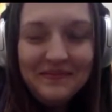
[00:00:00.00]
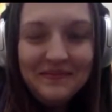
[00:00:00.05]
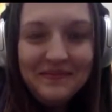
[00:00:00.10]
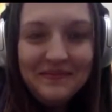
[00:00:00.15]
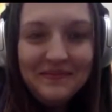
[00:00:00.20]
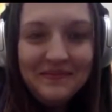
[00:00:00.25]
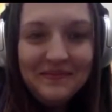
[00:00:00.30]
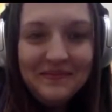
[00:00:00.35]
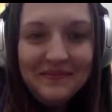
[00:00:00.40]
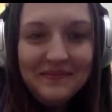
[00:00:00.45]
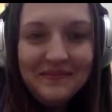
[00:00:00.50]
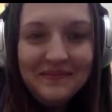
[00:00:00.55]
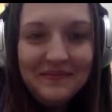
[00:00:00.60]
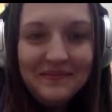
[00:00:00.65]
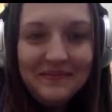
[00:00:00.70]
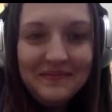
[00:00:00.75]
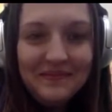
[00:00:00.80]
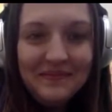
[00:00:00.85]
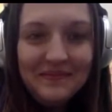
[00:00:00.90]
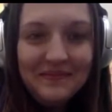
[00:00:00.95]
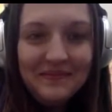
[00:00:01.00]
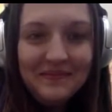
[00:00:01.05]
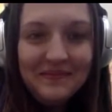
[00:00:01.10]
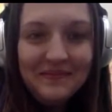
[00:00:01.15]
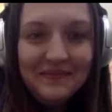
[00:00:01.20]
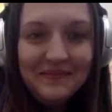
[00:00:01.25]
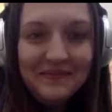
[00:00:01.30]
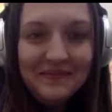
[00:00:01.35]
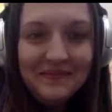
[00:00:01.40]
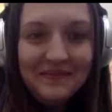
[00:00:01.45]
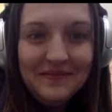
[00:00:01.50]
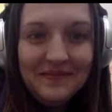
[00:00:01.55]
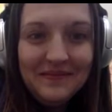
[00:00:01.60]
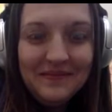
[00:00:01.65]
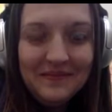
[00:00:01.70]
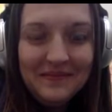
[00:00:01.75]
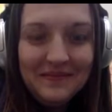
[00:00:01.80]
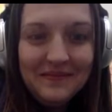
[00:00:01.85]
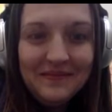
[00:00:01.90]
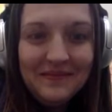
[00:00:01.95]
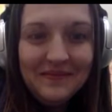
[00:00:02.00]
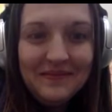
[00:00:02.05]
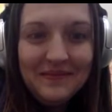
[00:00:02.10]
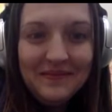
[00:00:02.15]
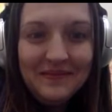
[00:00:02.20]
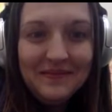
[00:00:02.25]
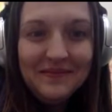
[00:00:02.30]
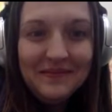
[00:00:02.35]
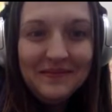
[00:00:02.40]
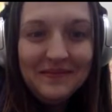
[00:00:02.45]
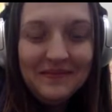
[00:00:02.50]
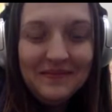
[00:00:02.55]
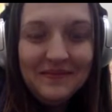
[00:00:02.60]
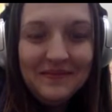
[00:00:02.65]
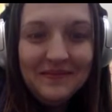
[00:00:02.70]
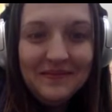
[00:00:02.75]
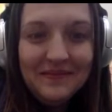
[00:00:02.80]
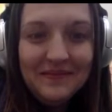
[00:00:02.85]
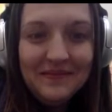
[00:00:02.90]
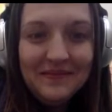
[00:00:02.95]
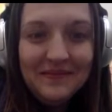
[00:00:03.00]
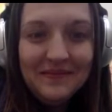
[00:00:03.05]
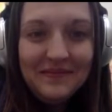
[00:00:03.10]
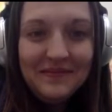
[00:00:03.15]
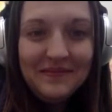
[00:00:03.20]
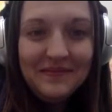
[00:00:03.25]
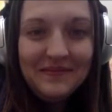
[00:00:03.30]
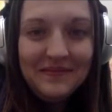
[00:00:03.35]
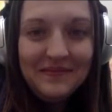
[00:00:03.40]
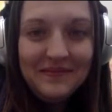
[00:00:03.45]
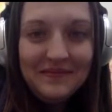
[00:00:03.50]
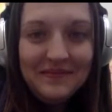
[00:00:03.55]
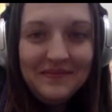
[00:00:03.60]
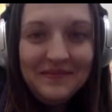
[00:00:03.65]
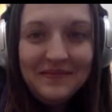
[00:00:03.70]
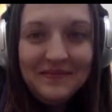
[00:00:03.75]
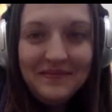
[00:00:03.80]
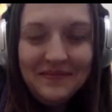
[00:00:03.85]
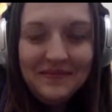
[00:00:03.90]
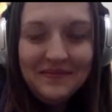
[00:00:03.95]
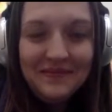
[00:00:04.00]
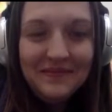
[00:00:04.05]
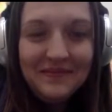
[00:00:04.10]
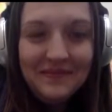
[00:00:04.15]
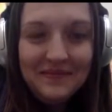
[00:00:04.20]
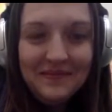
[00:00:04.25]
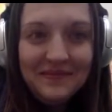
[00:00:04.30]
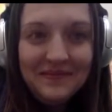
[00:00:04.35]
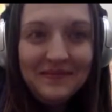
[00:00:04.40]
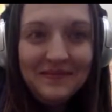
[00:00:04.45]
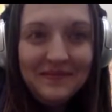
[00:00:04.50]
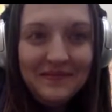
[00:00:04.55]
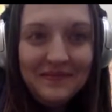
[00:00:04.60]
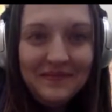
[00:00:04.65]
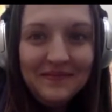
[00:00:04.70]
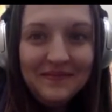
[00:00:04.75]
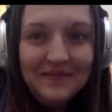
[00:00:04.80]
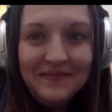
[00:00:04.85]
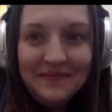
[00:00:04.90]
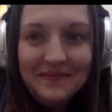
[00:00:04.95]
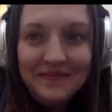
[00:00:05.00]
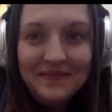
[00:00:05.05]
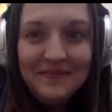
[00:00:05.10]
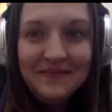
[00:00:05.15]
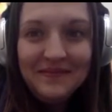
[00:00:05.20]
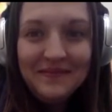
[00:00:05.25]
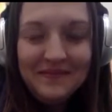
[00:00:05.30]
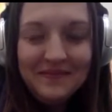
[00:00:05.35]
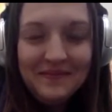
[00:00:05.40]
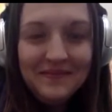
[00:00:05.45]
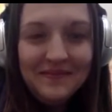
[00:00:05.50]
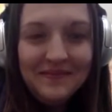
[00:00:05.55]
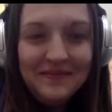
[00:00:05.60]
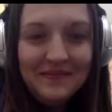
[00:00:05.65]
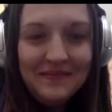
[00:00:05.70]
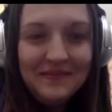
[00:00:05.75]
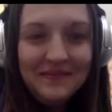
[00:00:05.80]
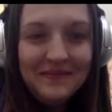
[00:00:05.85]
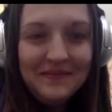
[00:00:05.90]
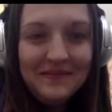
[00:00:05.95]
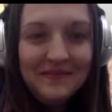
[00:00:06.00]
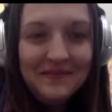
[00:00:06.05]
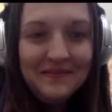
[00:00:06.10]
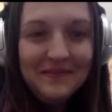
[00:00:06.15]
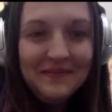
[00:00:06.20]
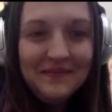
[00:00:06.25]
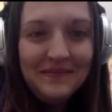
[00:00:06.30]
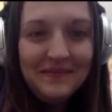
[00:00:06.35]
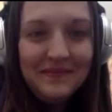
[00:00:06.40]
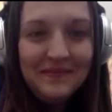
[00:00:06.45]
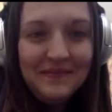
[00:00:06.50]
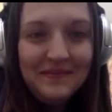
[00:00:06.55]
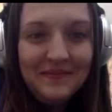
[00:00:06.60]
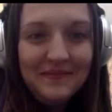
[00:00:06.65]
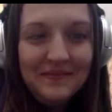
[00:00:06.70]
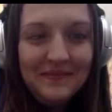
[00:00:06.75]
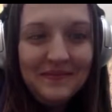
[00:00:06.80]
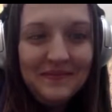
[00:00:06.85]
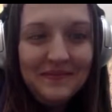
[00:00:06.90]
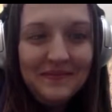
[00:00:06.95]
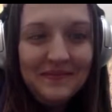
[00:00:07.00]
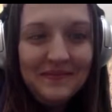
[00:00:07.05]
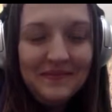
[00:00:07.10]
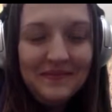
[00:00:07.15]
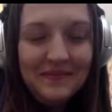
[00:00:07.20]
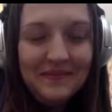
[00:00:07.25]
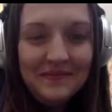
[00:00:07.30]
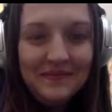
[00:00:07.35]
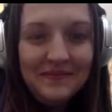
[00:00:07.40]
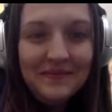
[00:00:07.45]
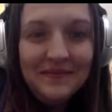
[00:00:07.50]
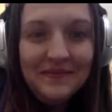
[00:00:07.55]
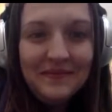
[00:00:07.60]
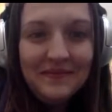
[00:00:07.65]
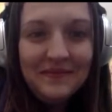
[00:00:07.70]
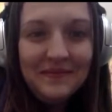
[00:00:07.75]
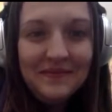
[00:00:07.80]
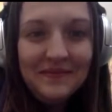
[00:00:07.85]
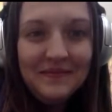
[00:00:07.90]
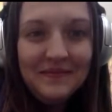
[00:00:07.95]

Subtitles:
No words are spoken by the person on screen.